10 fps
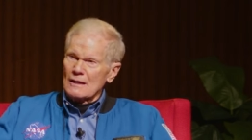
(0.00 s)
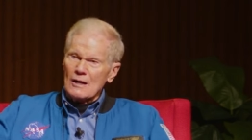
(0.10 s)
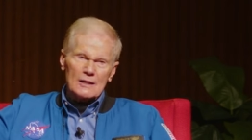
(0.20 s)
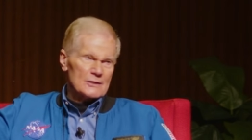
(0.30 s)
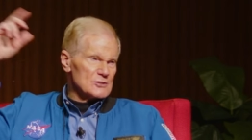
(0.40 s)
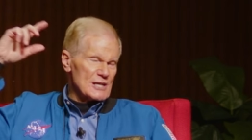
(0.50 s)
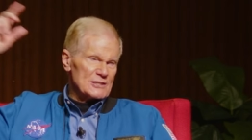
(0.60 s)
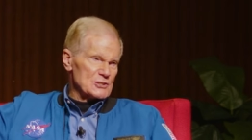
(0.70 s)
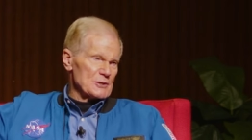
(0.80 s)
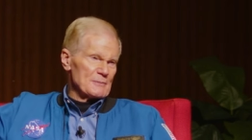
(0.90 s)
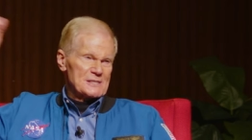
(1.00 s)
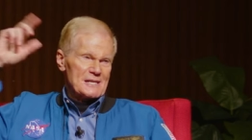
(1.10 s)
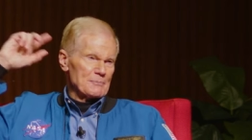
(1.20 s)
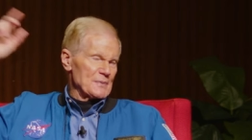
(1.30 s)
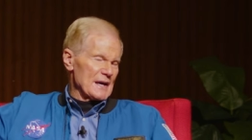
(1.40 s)
All those instruments
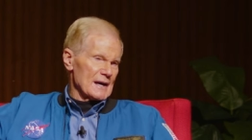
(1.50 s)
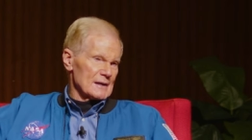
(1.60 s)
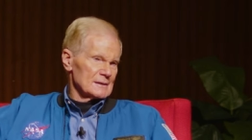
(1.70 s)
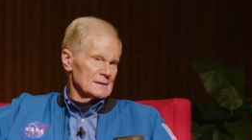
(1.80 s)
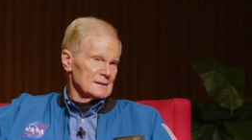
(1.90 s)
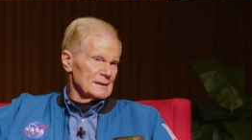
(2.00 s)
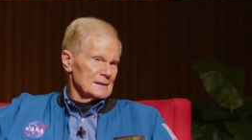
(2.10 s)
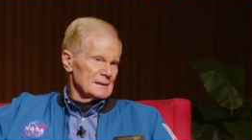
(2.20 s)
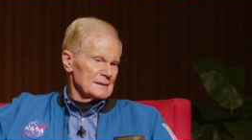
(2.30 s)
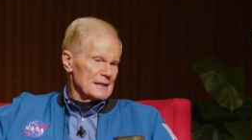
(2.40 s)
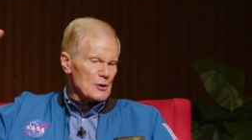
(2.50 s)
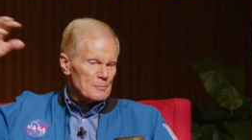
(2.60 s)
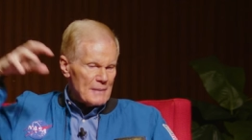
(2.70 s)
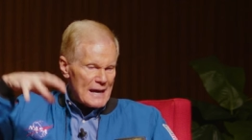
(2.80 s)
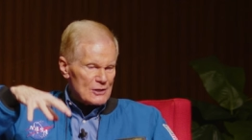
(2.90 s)
up there they're
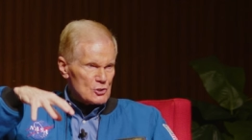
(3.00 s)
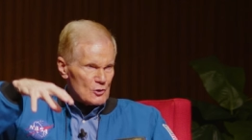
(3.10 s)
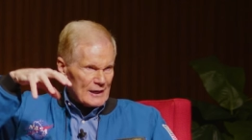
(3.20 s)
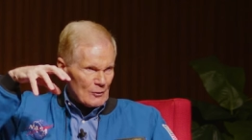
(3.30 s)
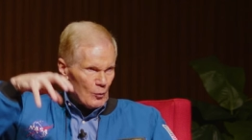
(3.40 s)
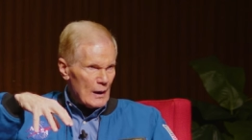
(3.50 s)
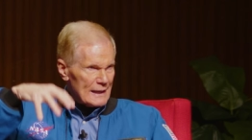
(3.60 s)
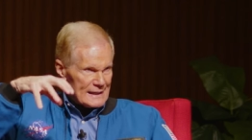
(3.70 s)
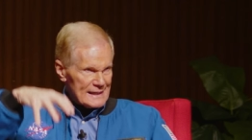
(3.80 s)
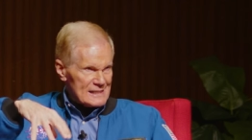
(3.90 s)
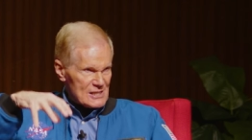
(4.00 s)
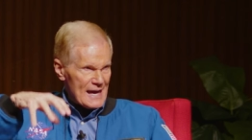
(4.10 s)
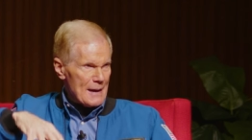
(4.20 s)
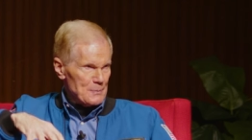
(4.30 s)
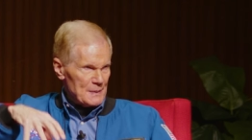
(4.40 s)
measuring what is
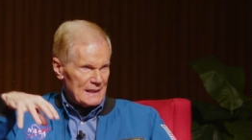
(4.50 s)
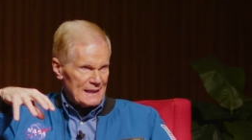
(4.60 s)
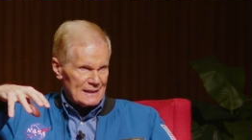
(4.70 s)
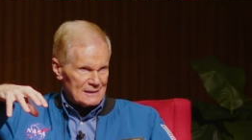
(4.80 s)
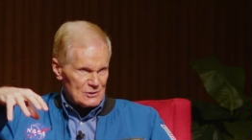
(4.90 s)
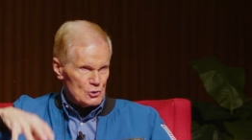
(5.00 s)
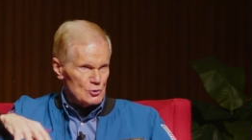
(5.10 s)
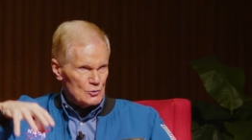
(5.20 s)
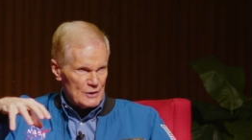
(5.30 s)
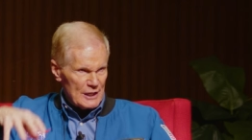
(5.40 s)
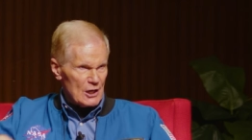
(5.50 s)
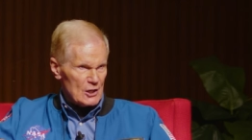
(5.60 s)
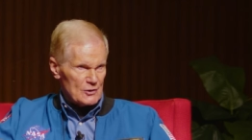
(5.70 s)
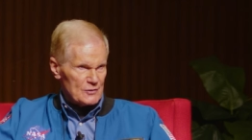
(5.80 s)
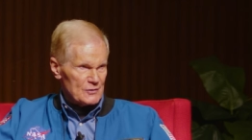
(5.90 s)
happening to the
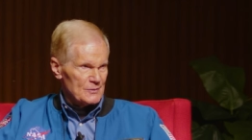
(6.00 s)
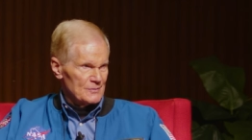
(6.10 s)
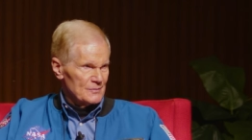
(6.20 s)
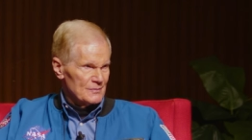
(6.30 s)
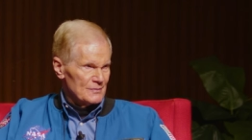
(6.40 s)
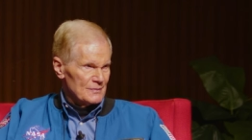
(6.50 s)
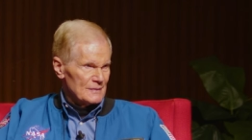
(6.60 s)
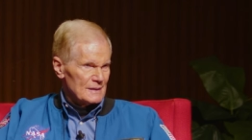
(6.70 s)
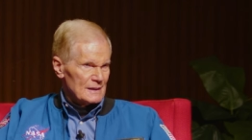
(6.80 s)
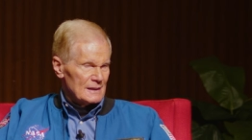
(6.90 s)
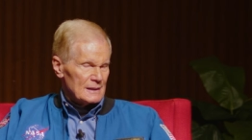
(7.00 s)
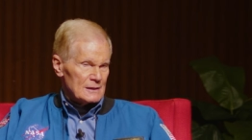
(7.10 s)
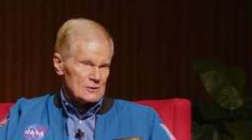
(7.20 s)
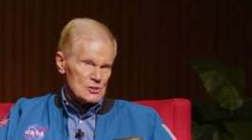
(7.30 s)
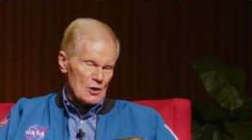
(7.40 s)
earth.
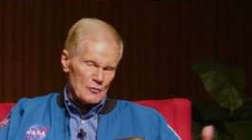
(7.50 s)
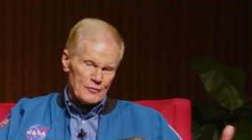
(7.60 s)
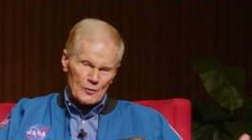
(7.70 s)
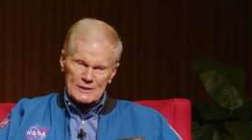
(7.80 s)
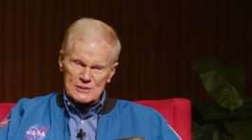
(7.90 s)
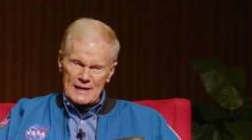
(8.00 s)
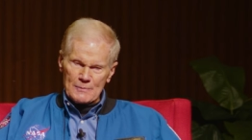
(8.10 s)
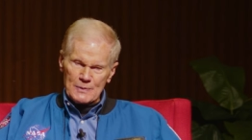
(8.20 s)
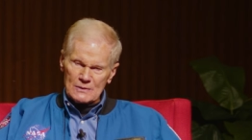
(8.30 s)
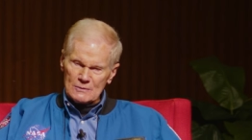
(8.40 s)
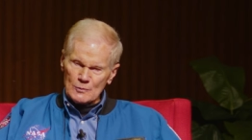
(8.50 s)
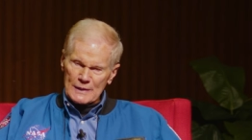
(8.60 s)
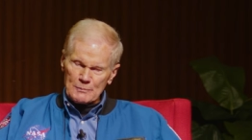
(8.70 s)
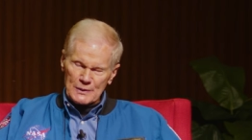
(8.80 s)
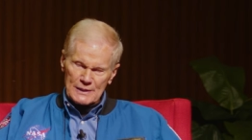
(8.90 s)
So, for example,
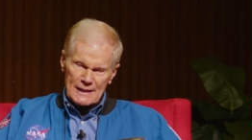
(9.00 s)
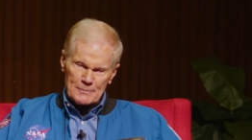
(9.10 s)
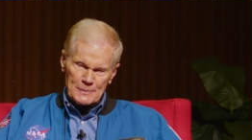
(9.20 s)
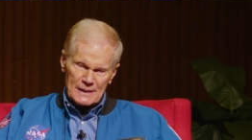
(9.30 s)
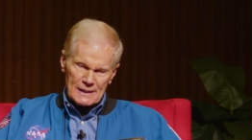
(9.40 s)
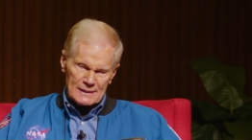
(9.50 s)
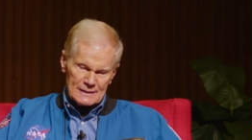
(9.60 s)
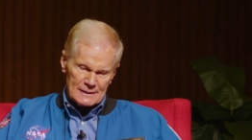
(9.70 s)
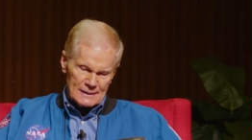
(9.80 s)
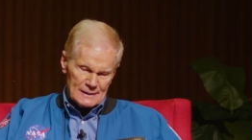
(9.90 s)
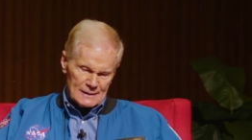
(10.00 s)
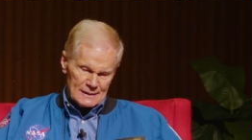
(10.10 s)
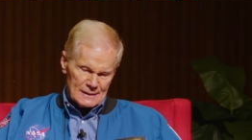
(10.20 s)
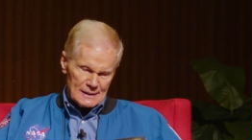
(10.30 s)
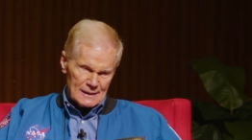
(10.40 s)
we put up a,
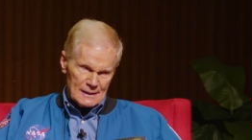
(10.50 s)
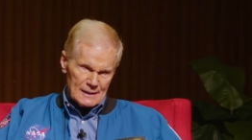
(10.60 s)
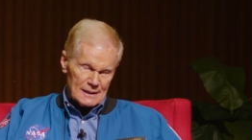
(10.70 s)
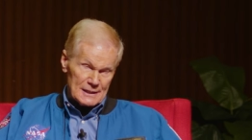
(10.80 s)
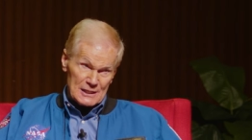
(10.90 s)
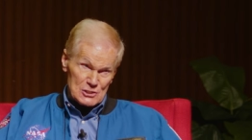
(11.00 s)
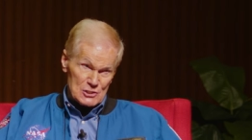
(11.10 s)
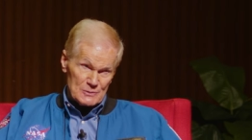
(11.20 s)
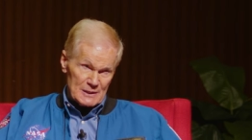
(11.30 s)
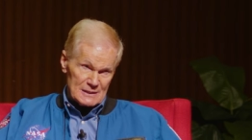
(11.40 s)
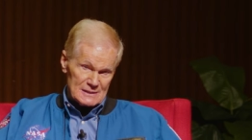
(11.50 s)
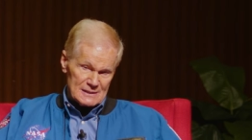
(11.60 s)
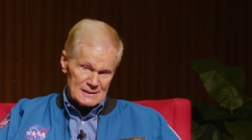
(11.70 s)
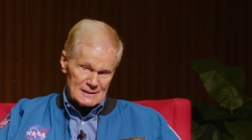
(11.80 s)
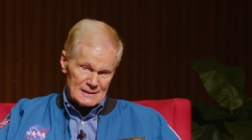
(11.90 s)
uh, an instrument